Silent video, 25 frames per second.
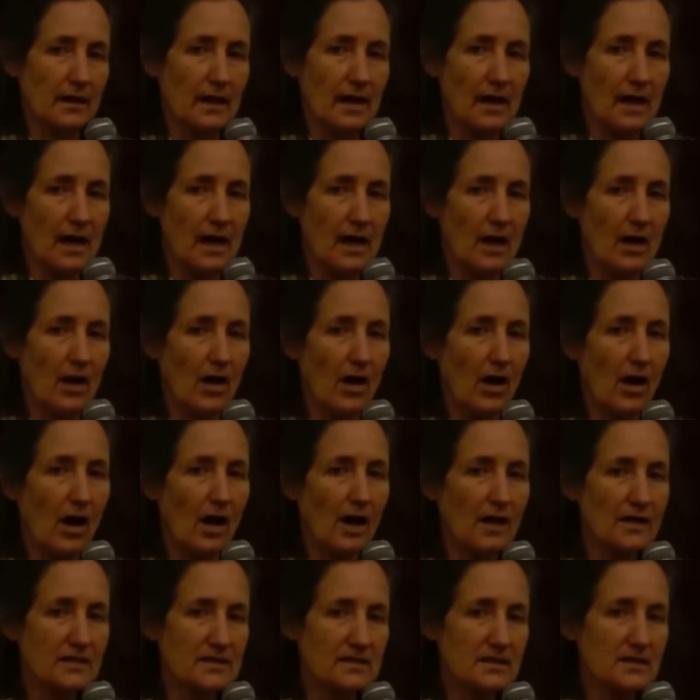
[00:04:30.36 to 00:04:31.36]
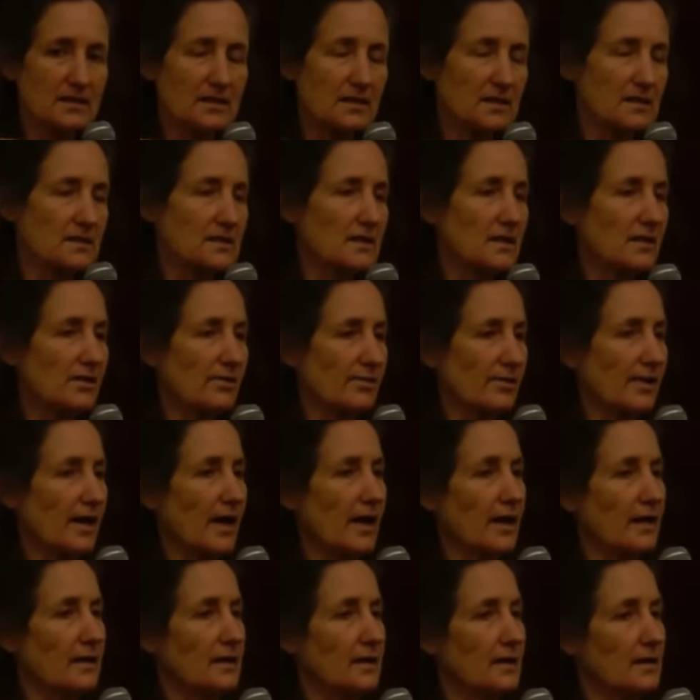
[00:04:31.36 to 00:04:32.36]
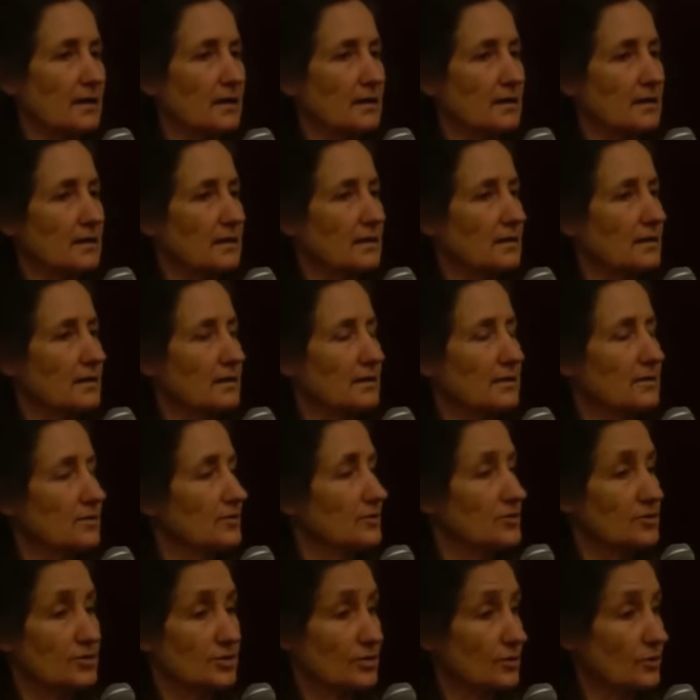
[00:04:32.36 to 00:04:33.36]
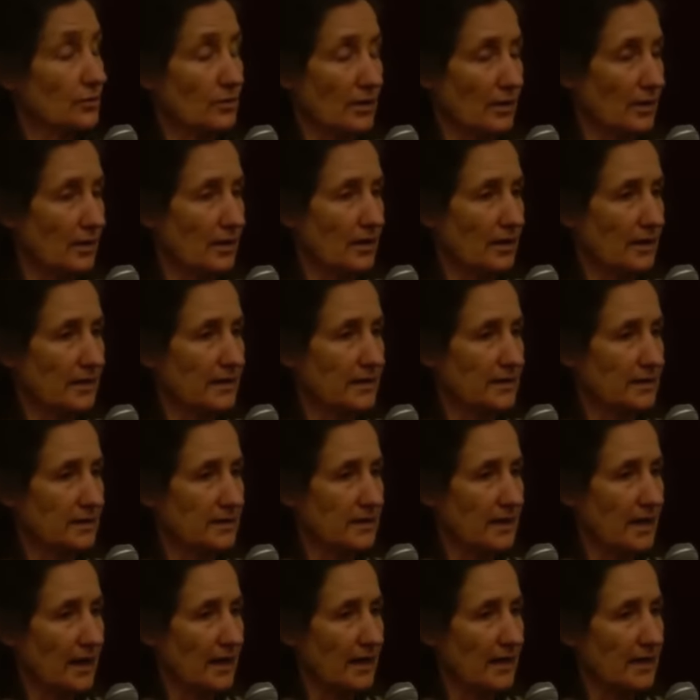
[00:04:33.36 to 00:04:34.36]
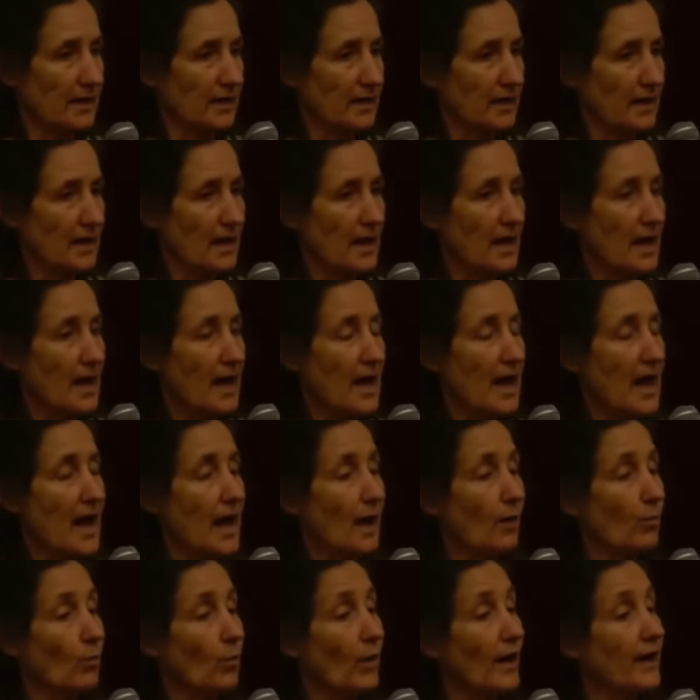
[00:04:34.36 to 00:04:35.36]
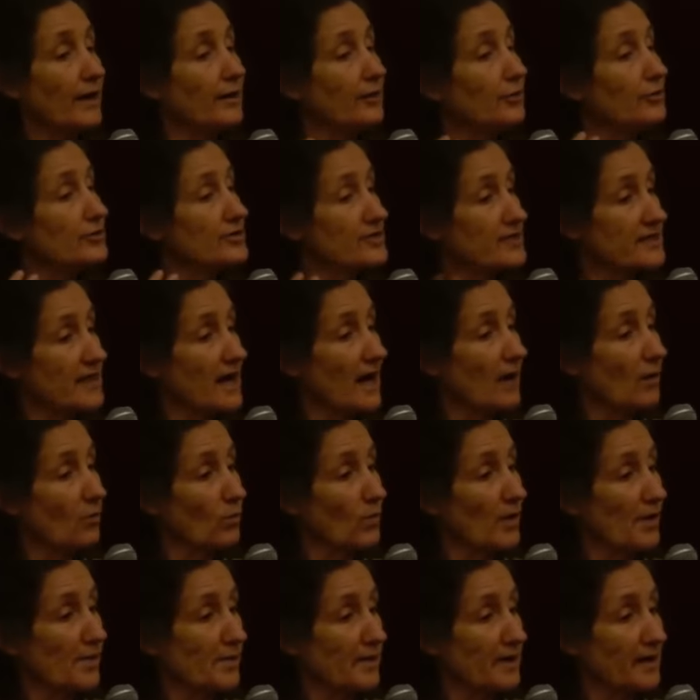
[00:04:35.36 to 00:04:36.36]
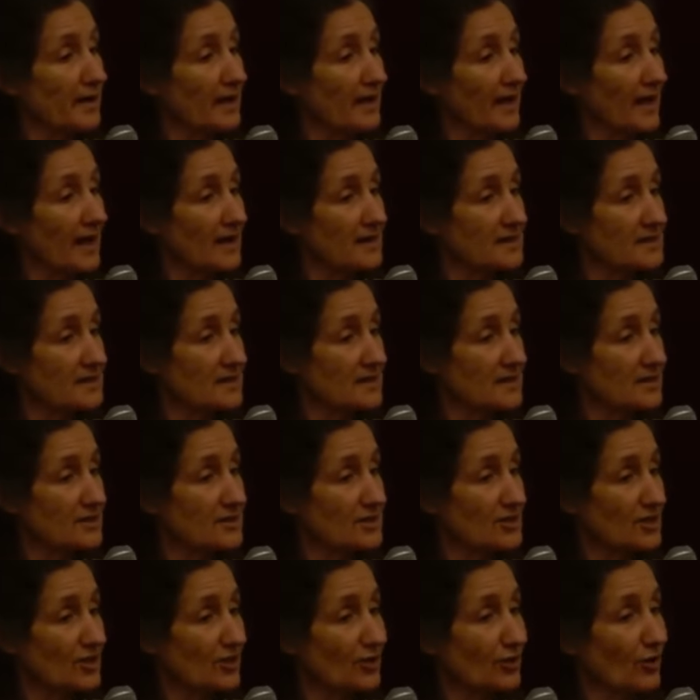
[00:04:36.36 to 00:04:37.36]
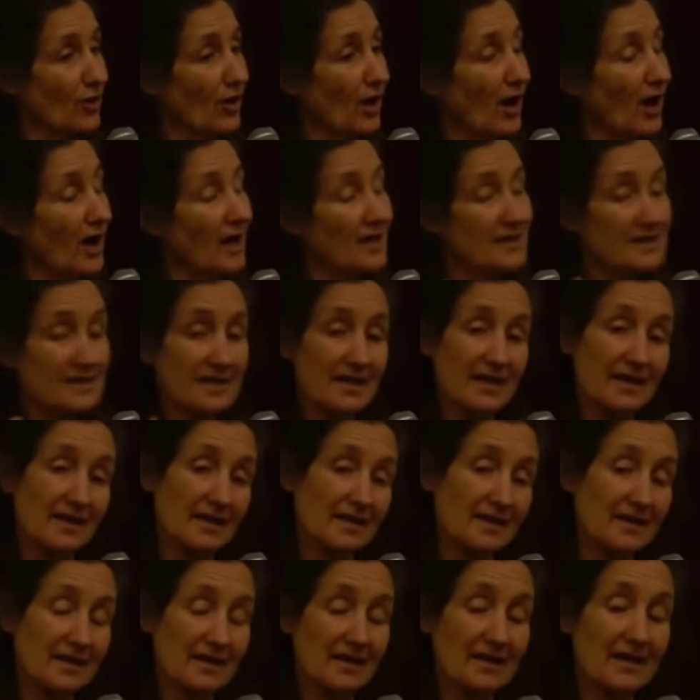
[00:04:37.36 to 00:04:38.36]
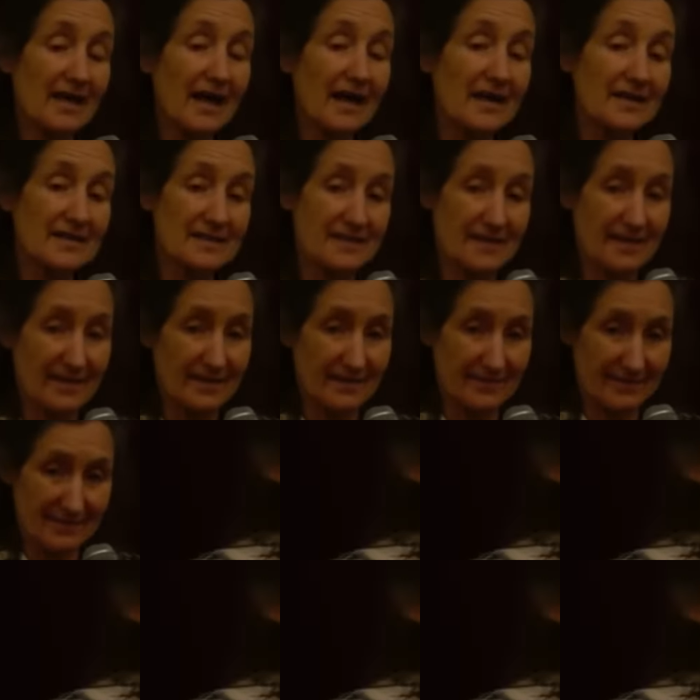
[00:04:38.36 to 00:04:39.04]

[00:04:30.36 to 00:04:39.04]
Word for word: Uh, eyes are deteriorating too early today. And when you start wearing glasses, your eyes get a little lazy.